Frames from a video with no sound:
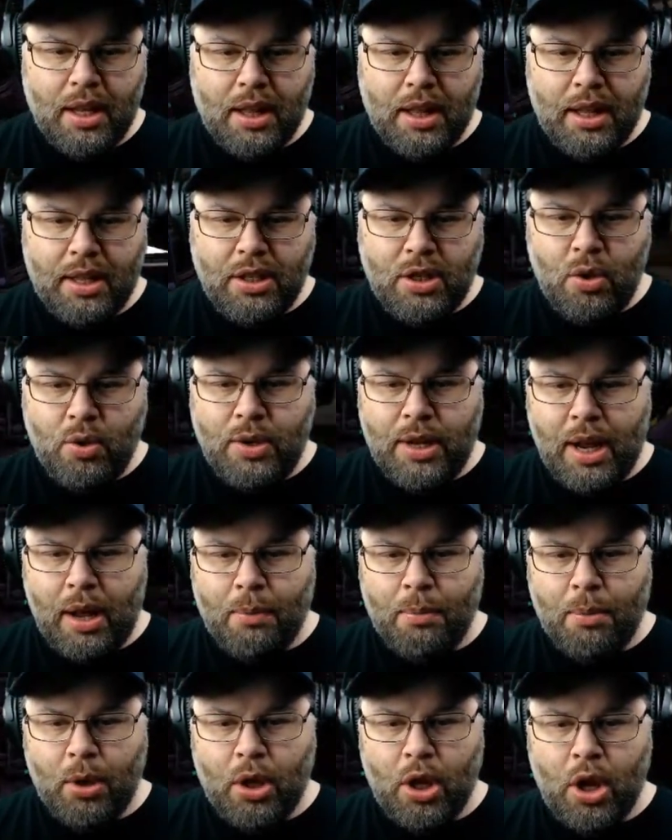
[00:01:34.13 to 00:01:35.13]
go down
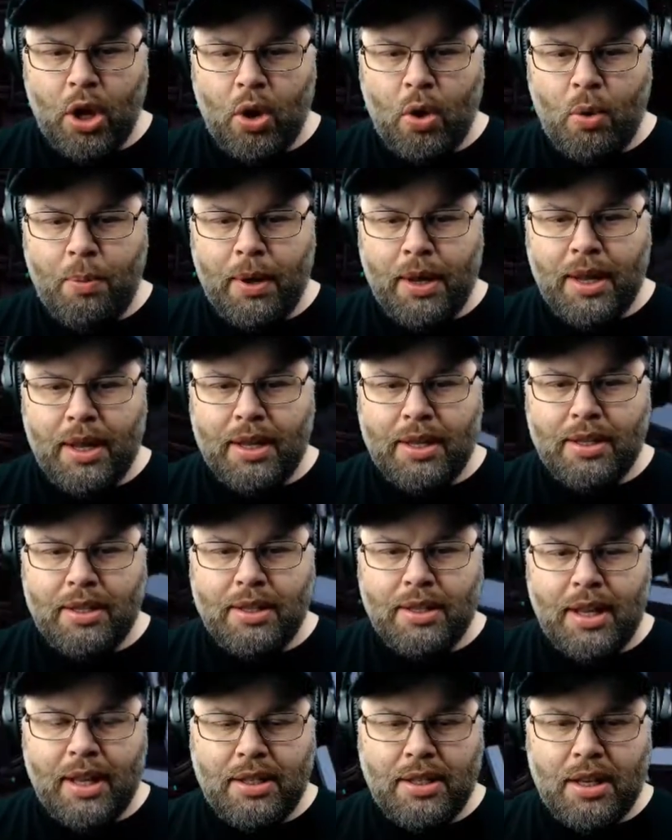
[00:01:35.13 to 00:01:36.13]
below because
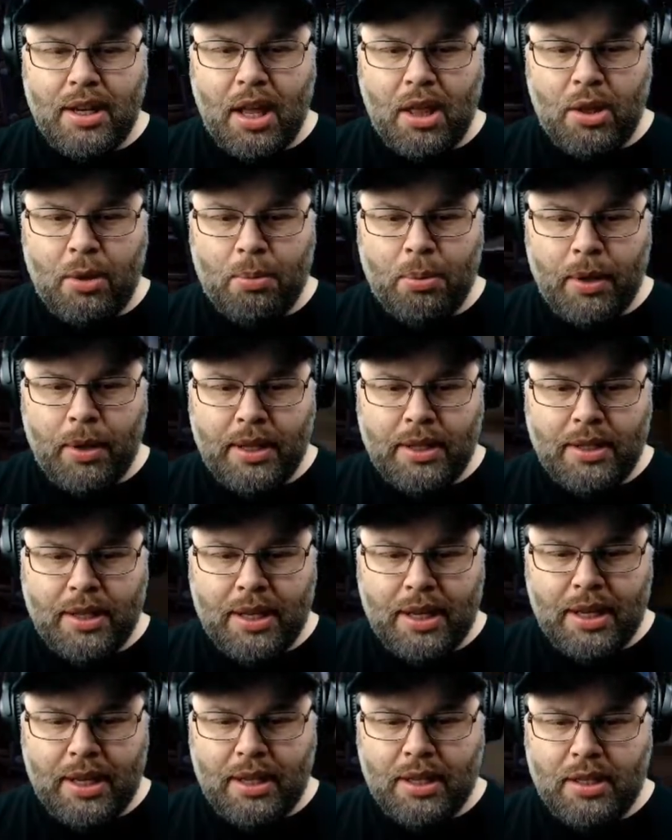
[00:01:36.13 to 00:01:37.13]
that's another place it
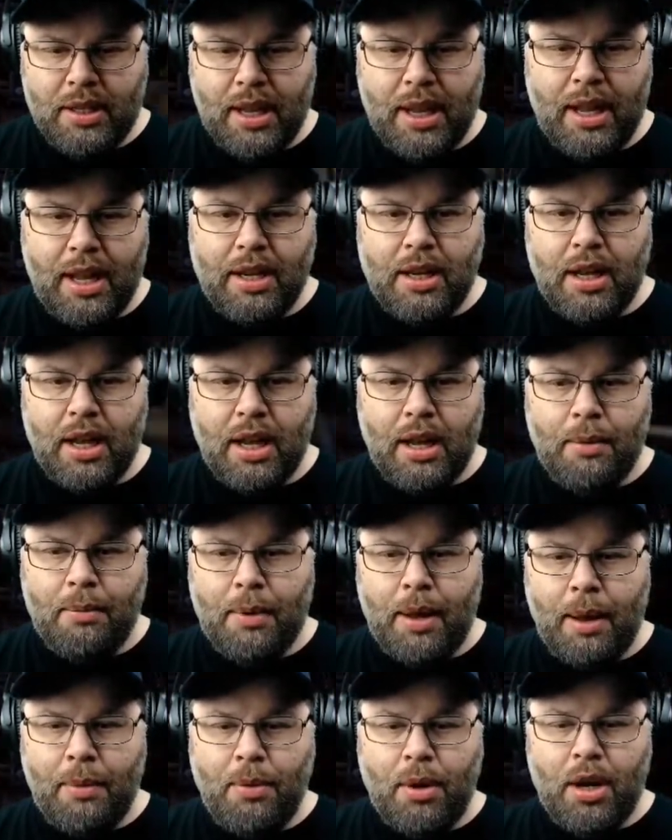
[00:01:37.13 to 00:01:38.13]
is, and
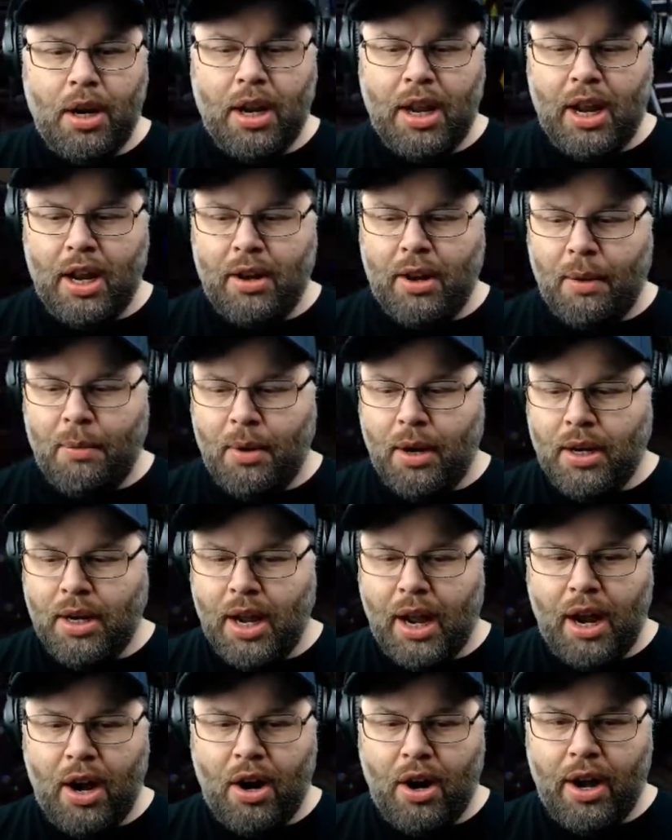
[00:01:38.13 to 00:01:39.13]
I'm gonna
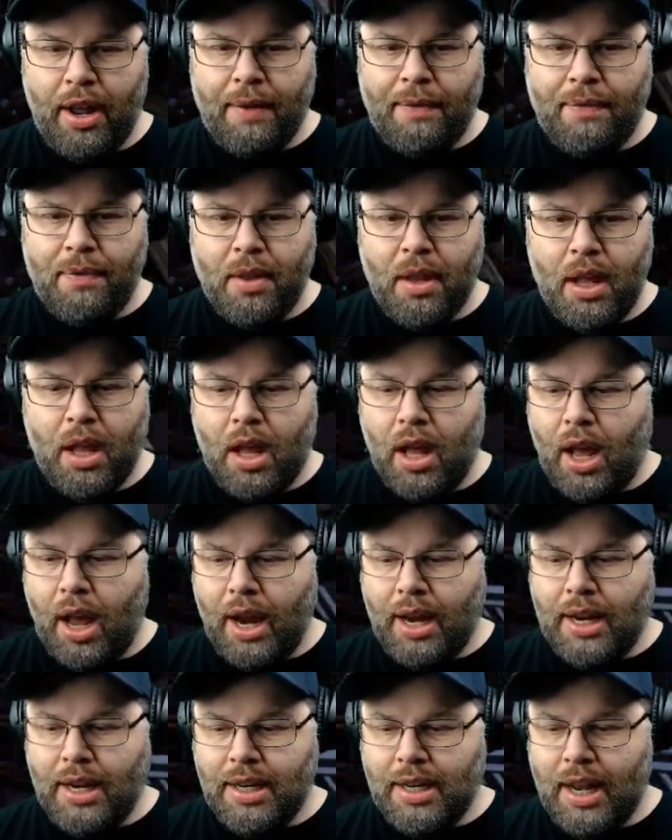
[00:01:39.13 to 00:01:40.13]
die, aren't I? I
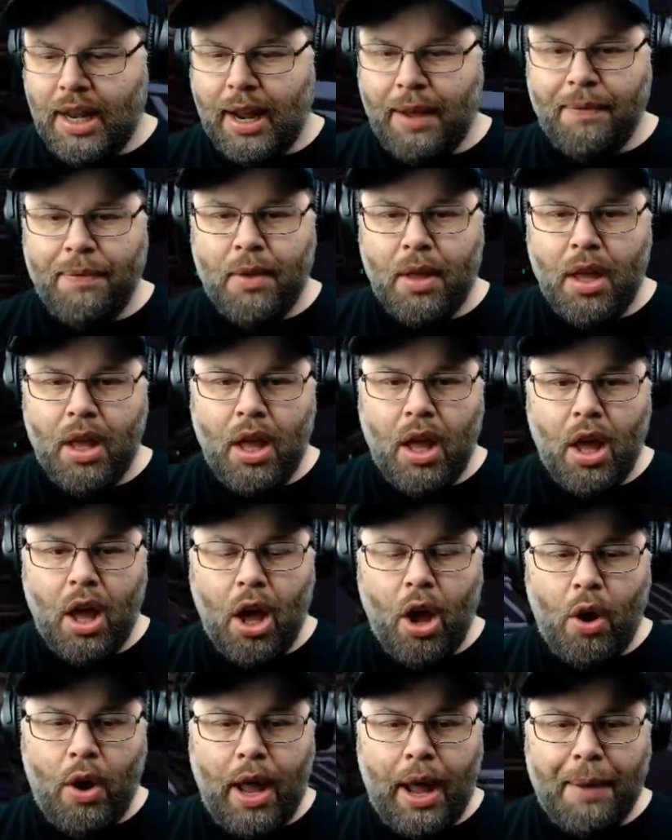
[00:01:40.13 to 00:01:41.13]
didn't die.
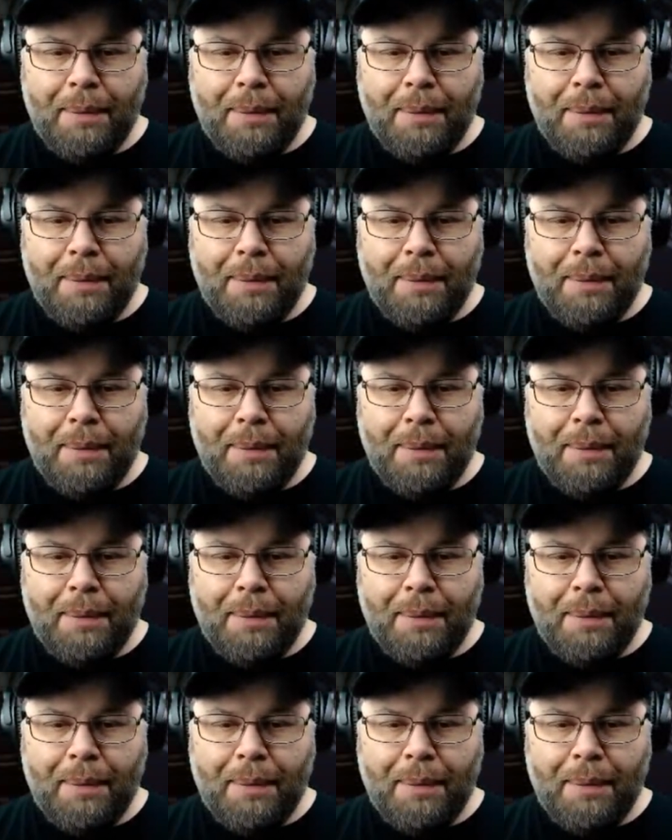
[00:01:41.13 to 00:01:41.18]
Okay.